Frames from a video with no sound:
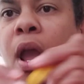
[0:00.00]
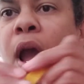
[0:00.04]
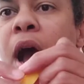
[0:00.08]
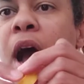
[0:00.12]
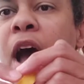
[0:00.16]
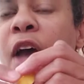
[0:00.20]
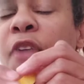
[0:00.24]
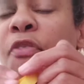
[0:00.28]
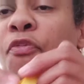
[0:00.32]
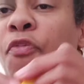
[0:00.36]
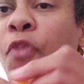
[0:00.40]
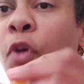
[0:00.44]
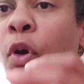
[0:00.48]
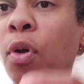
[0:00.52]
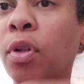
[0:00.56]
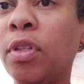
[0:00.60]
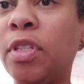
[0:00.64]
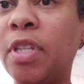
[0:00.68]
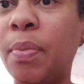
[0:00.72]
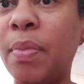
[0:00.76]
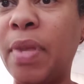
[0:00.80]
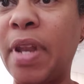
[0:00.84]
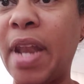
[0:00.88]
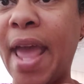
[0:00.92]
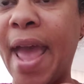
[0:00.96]
I fold
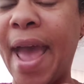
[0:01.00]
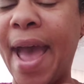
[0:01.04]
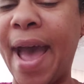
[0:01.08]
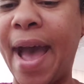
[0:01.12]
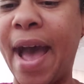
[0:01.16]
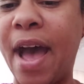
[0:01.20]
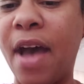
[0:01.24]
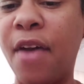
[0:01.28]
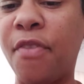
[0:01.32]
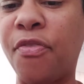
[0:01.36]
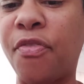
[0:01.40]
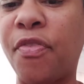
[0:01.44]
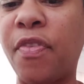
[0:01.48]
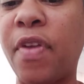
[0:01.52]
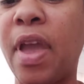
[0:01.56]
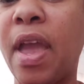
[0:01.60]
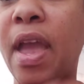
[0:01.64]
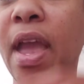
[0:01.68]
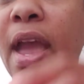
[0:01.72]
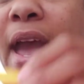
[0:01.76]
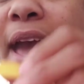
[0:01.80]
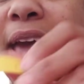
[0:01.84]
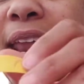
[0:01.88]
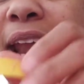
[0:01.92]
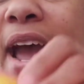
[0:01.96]
them in half
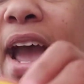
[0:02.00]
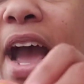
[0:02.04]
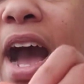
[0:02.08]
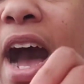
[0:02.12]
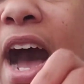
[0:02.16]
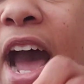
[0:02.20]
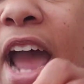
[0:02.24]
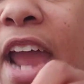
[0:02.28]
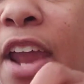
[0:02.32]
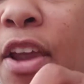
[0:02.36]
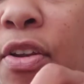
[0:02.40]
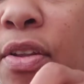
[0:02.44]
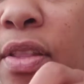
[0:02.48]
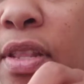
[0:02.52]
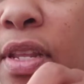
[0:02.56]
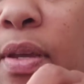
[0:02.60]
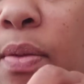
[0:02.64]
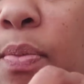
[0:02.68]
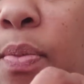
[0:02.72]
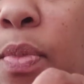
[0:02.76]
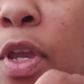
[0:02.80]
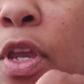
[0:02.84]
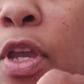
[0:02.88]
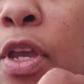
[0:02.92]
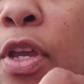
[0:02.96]
and I iron
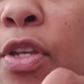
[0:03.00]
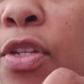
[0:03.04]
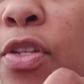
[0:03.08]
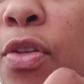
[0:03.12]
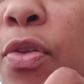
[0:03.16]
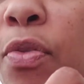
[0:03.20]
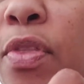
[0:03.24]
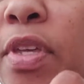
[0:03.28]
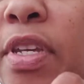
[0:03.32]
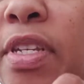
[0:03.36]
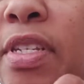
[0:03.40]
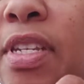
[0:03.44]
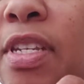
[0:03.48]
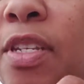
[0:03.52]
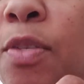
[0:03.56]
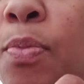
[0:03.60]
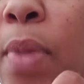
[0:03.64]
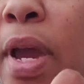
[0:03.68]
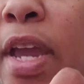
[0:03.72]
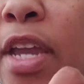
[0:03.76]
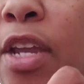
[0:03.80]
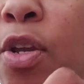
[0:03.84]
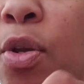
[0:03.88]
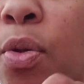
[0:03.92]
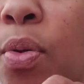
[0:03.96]
them. So this is
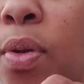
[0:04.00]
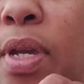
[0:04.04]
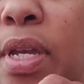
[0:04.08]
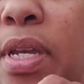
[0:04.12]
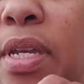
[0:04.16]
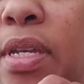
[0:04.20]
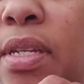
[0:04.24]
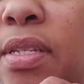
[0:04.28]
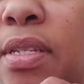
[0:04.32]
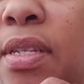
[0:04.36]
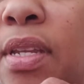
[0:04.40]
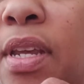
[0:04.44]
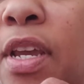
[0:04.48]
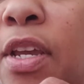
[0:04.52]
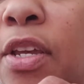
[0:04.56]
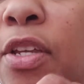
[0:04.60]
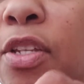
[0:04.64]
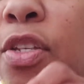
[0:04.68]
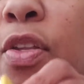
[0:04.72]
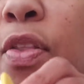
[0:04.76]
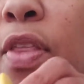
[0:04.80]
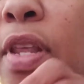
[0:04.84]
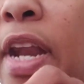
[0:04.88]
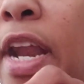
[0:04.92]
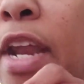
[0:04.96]
my crease
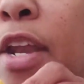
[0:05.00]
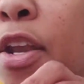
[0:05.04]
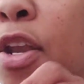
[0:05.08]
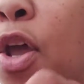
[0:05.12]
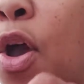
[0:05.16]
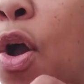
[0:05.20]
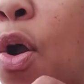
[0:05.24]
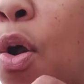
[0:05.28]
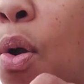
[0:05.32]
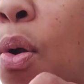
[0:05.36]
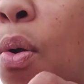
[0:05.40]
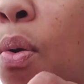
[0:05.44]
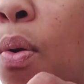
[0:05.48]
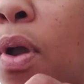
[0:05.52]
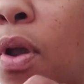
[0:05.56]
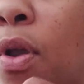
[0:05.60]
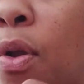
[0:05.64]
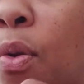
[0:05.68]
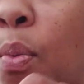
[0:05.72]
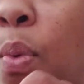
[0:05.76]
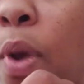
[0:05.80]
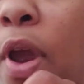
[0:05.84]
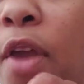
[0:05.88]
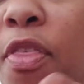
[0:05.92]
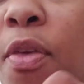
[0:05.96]
so that I know
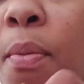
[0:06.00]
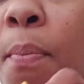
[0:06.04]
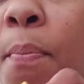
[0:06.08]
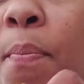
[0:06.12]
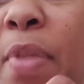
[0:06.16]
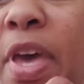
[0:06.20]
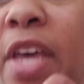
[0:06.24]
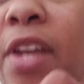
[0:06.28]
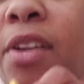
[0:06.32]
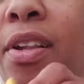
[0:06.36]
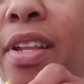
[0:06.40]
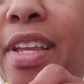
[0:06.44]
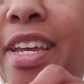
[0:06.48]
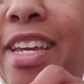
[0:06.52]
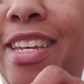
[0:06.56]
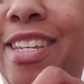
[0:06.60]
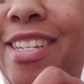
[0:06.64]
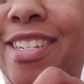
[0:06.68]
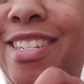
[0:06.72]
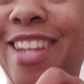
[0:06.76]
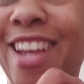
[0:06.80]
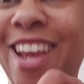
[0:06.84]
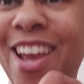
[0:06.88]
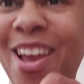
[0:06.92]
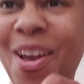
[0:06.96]
where the middle
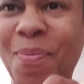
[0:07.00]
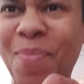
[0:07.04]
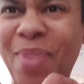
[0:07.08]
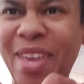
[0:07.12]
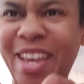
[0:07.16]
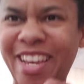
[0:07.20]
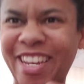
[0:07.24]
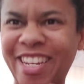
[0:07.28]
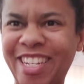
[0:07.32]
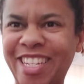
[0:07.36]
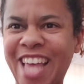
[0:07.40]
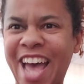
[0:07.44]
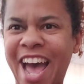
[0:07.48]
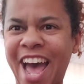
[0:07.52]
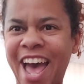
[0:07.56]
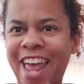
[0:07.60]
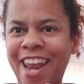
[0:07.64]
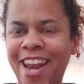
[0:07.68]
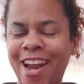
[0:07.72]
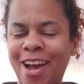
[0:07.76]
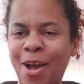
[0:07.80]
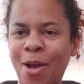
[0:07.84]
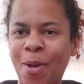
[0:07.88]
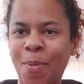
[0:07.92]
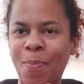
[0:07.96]
is, because that
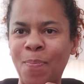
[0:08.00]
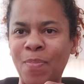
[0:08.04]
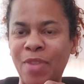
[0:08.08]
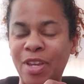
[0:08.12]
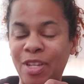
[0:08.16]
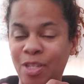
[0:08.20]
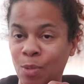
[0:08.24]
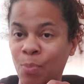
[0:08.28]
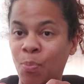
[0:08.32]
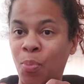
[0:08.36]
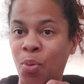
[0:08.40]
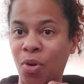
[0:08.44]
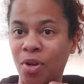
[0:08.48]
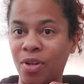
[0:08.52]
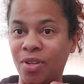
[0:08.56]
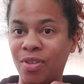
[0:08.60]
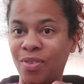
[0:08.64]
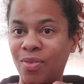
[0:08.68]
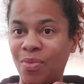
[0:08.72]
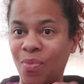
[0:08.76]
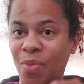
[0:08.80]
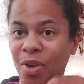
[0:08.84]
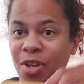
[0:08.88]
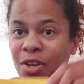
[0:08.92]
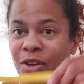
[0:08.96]
is important
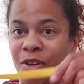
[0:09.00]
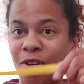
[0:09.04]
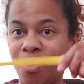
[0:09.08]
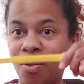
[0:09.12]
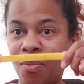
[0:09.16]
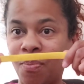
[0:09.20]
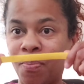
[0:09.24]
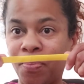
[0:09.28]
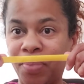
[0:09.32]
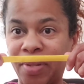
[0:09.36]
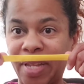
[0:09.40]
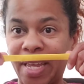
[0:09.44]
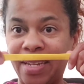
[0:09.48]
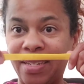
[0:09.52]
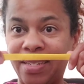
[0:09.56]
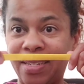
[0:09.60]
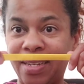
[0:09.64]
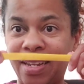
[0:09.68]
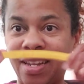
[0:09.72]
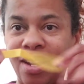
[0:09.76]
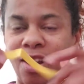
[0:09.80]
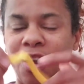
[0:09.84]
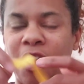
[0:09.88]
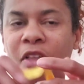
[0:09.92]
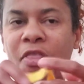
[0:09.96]
when you're placing
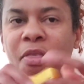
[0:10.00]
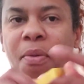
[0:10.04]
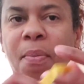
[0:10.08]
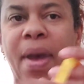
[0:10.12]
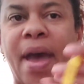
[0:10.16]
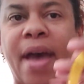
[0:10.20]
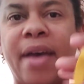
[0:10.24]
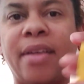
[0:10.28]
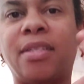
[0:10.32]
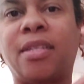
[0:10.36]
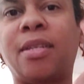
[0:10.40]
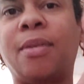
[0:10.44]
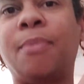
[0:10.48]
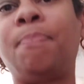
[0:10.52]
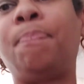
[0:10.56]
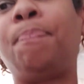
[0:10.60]
it on the mask.